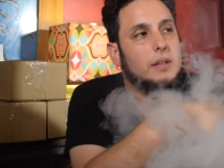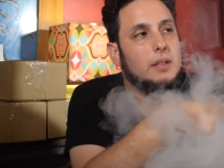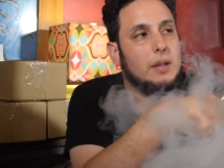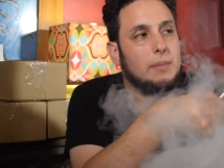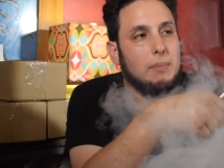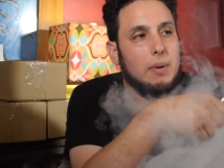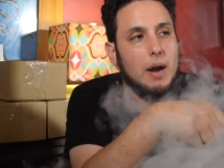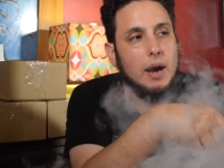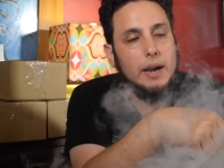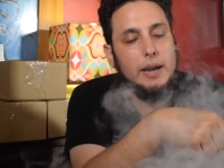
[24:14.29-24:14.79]

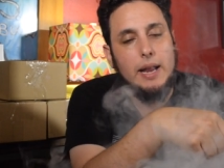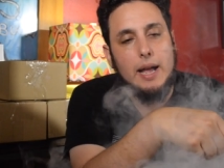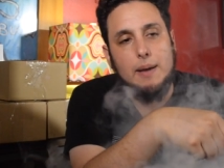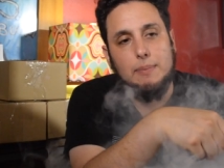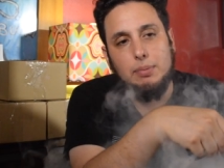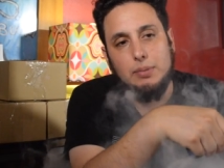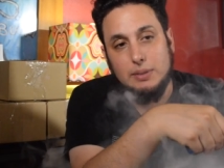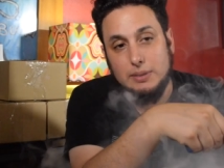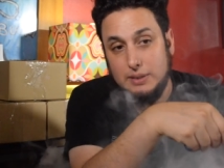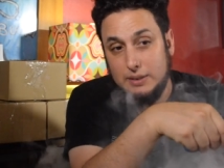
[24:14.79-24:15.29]
The
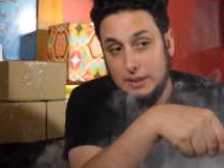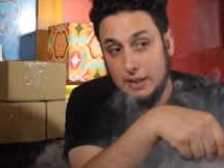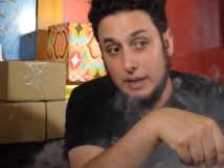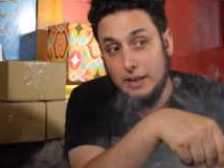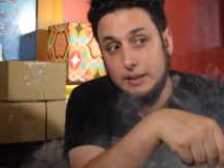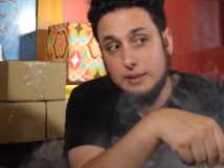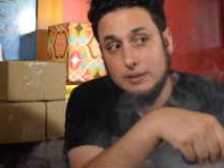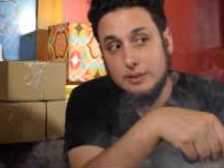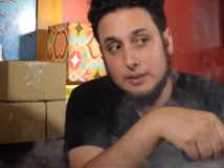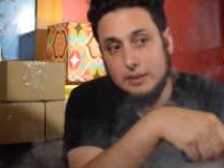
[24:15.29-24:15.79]
pineapple is
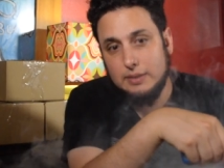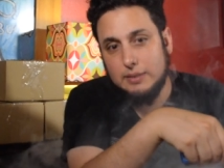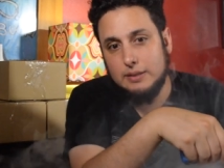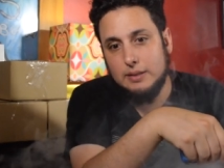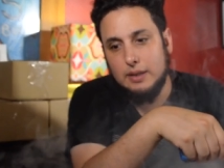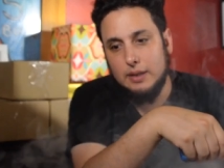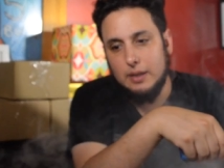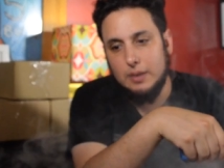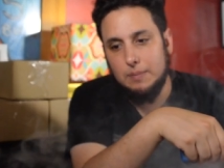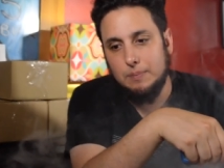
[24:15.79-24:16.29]
nice this
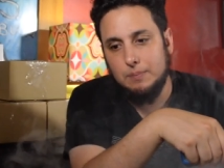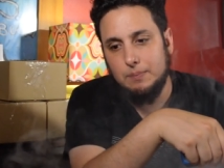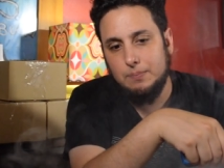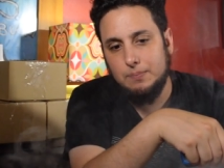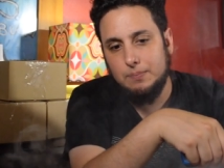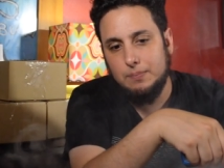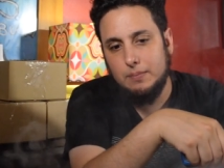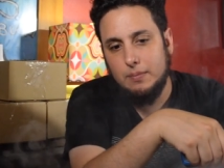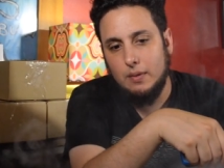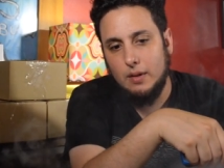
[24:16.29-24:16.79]
time.
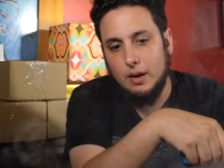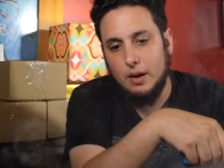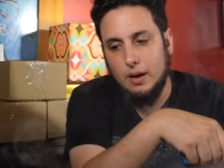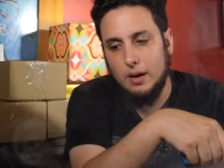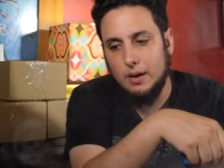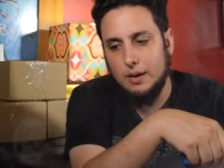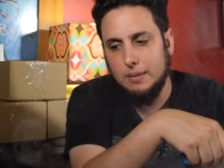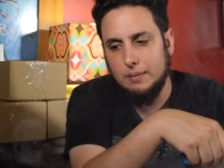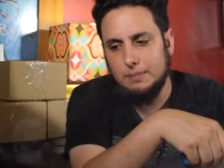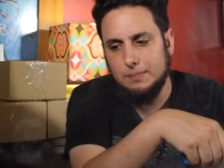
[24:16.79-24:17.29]

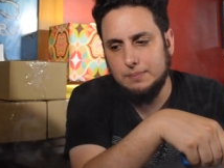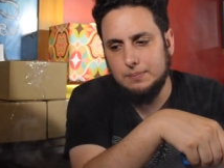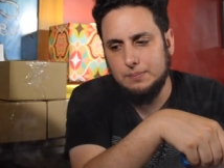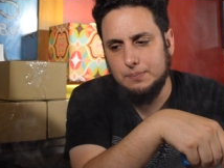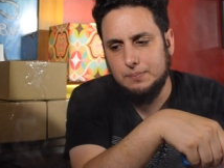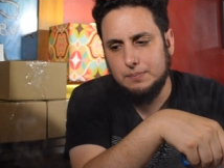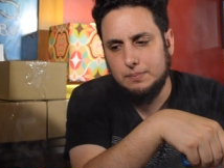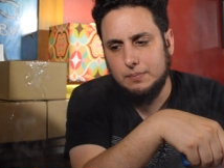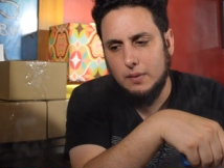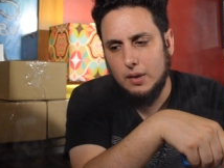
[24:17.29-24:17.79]

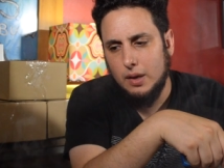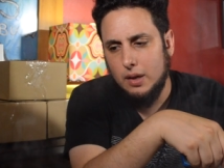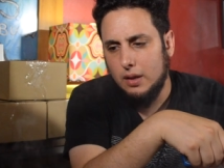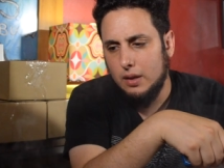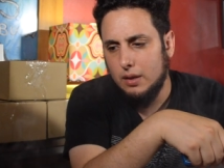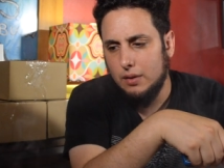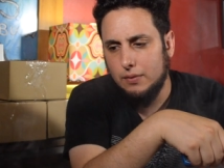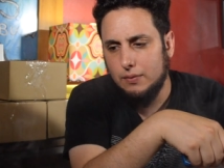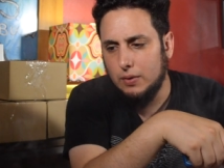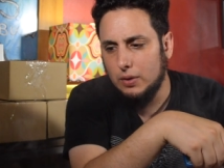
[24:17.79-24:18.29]
Um,
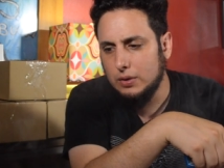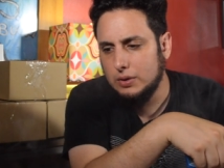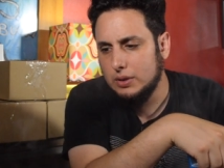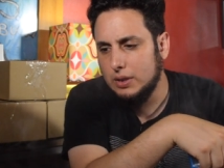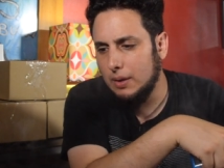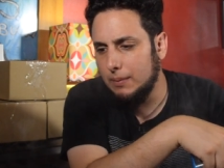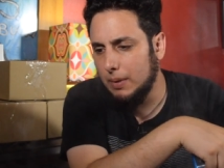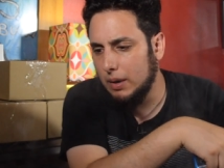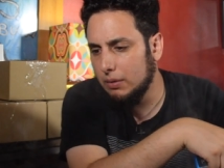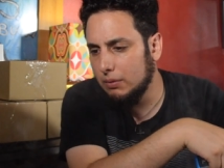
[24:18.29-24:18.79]
the
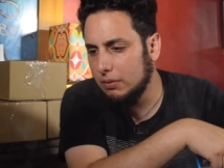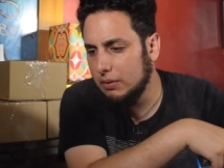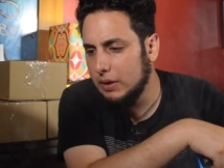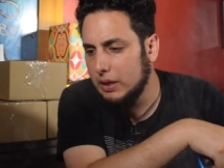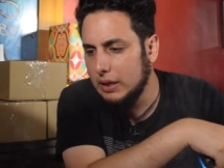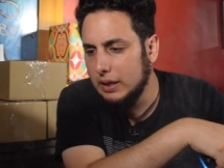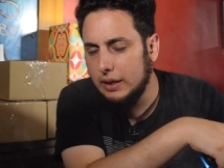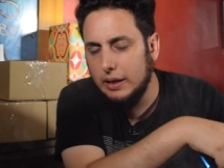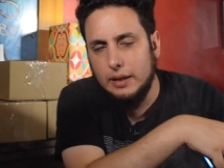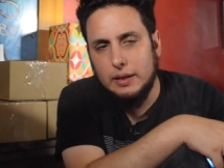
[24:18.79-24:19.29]
first time I
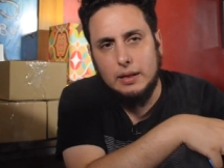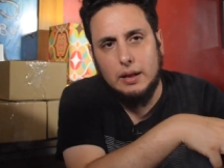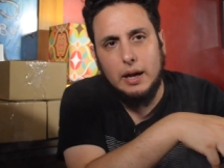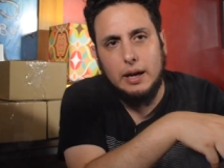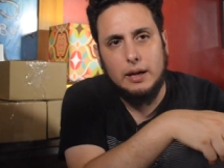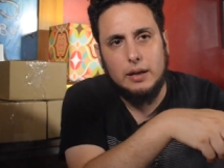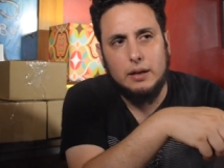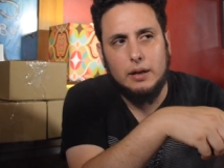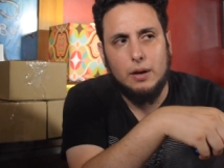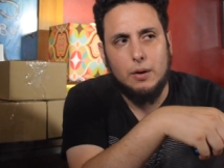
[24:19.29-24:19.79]
really didn't
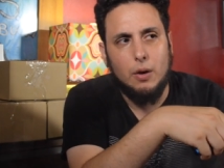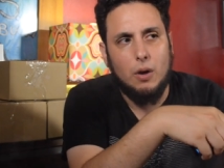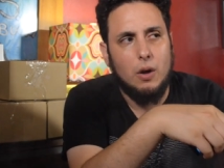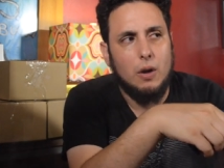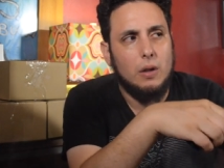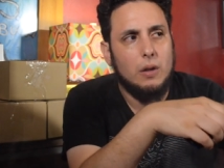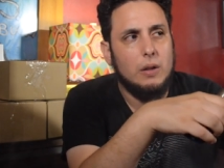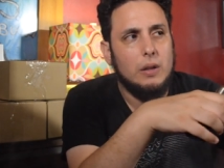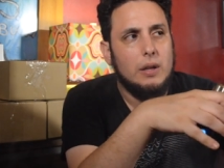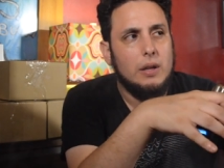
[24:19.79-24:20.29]
like it at
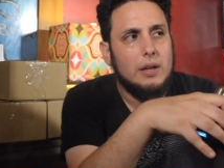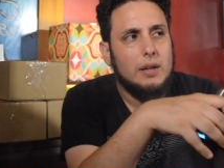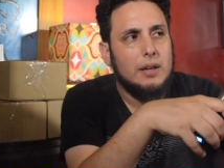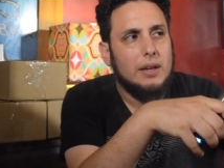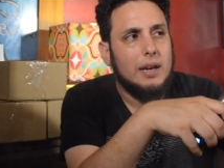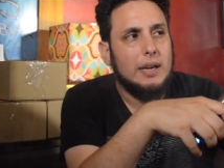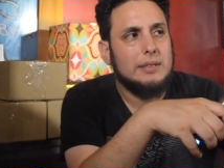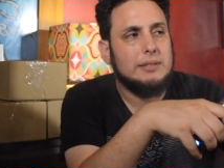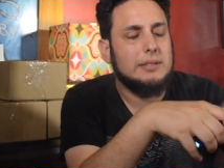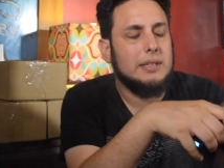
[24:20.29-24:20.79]
all.
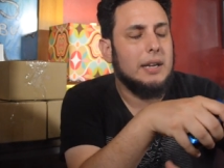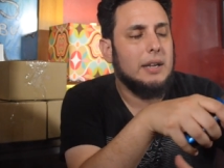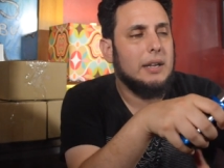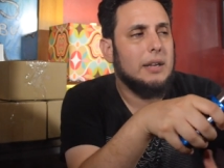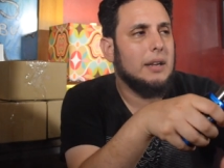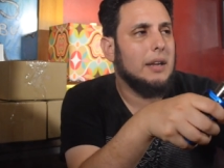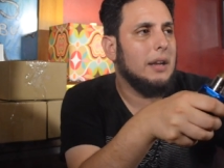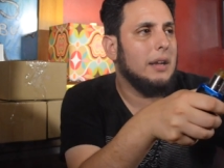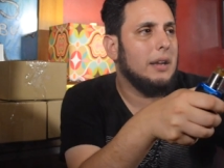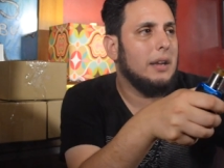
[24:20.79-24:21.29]
I said
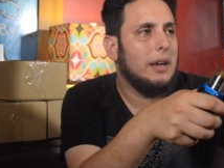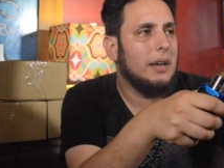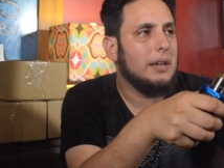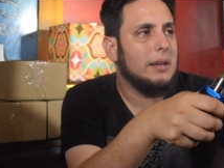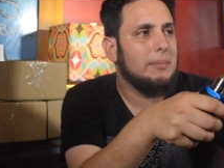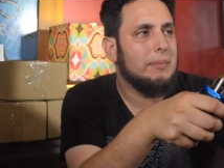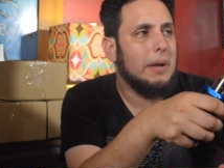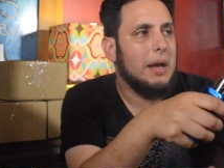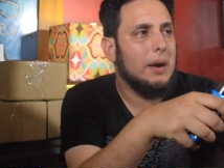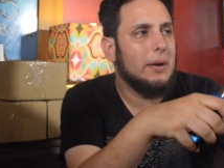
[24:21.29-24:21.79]
it, I, I
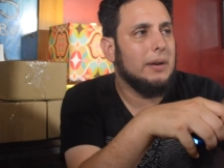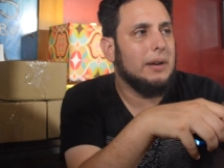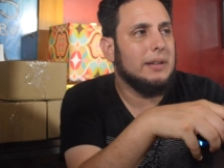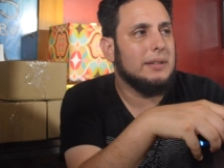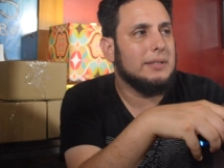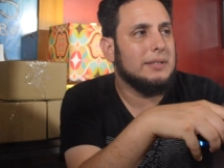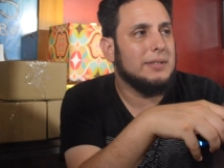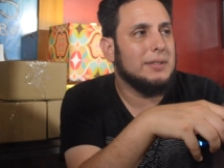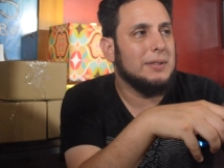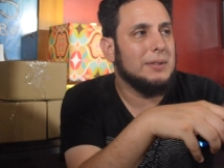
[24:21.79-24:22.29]
compared
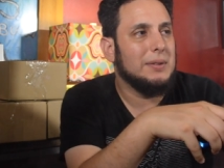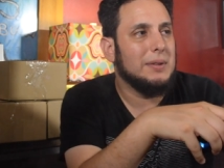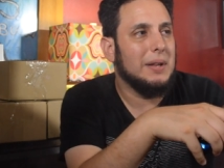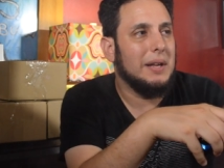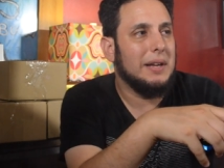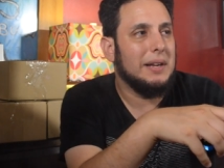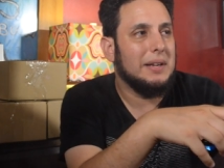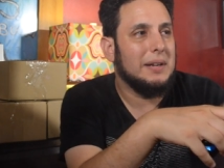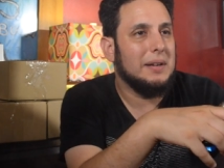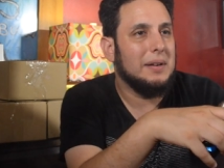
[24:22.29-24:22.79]
it to
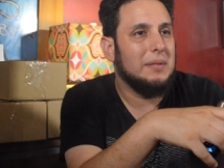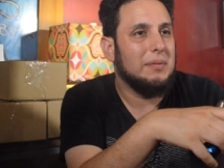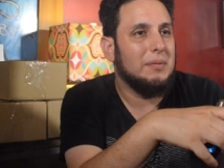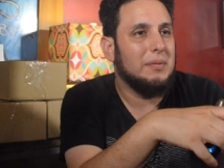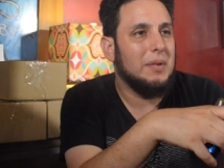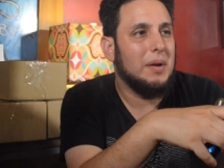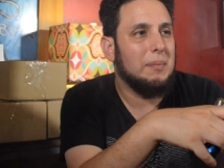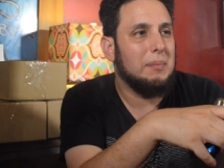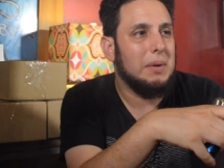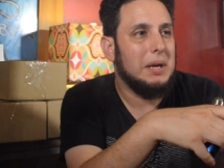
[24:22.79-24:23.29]
like a,
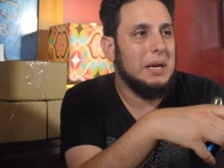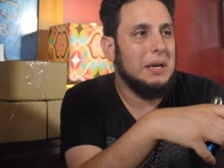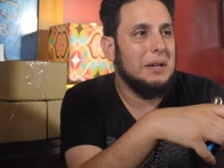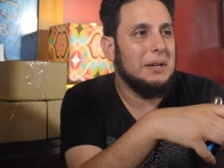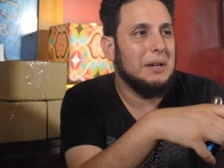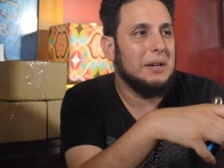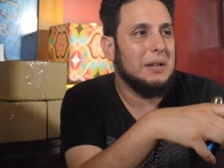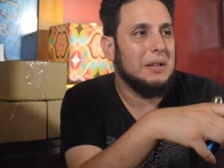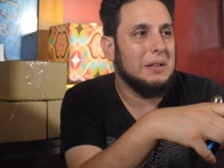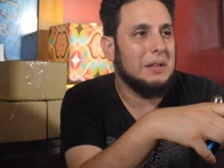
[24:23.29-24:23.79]
a
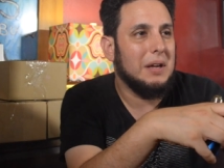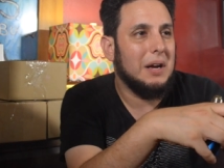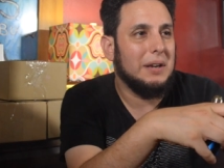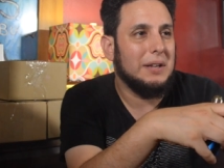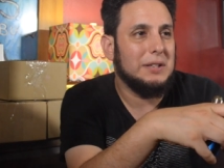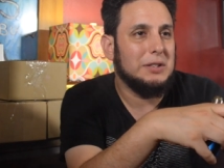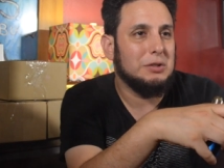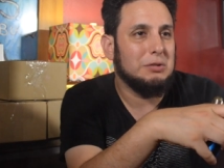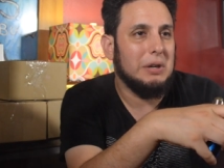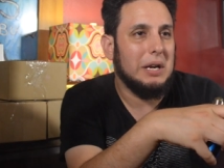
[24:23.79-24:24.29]
pina
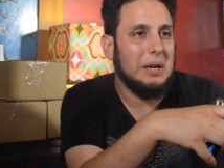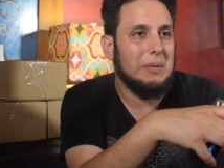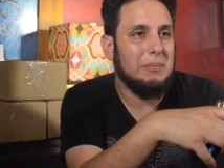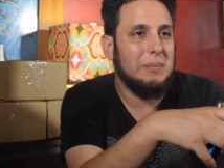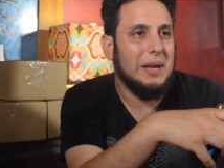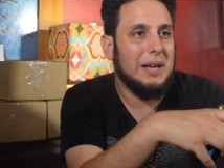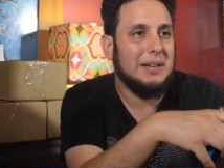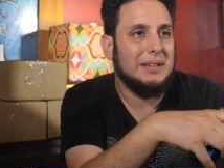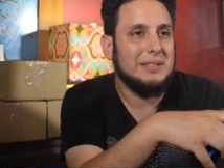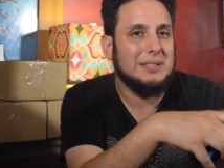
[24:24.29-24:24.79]
colada drink
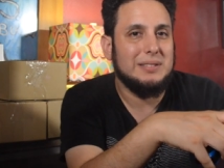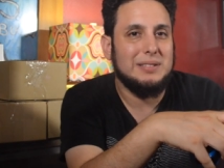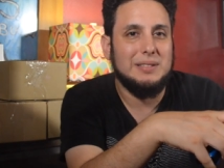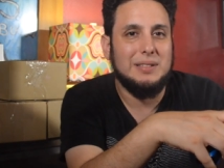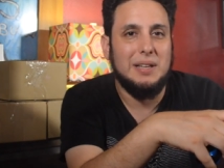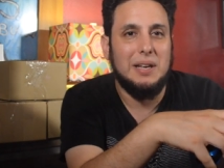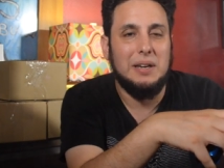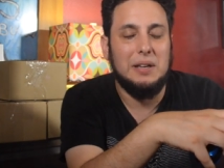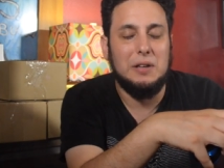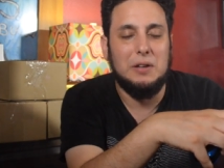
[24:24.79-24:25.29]
mix
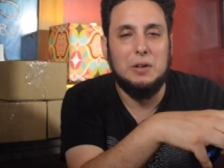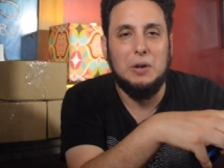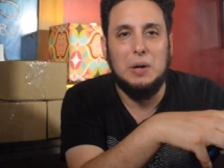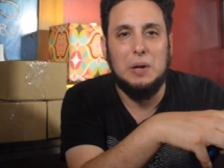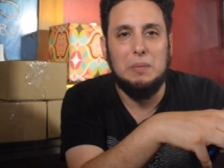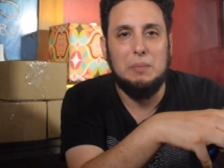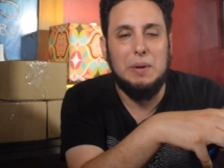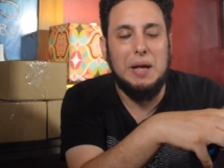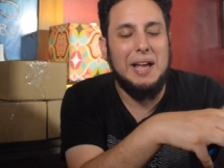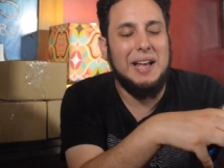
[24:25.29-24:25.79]
that had
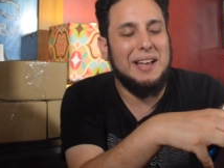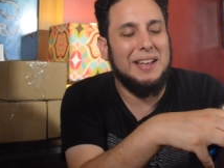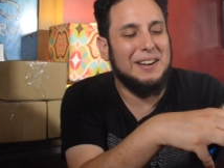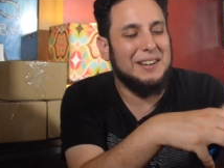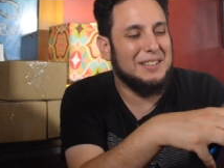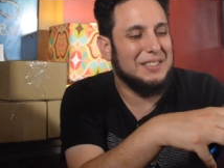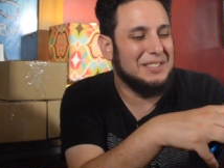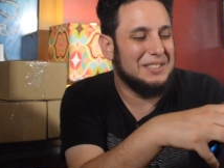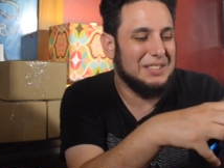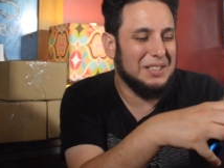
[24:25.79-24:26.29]
gone
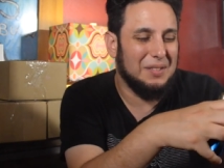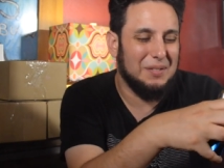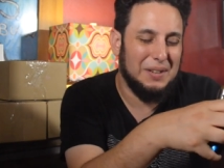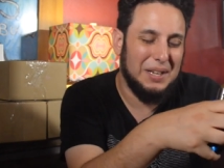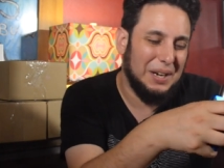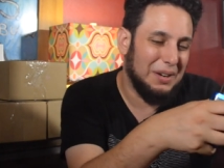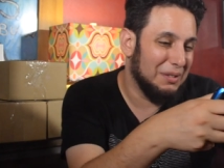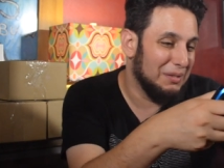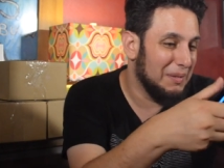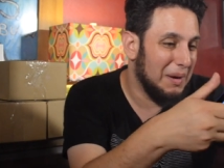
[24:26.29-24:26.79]
bad or
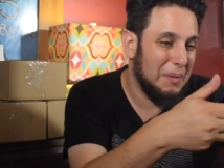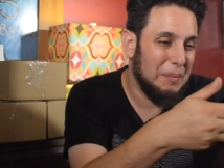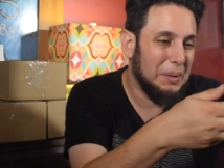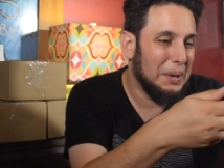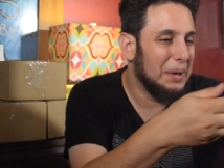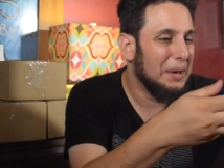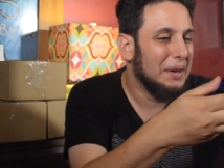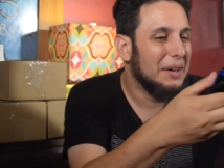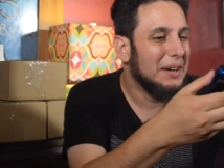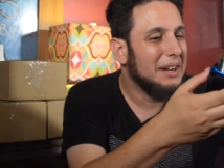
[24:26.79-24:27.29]
something, I don't
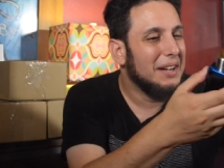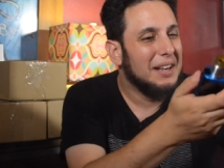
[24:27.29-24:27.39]
remember.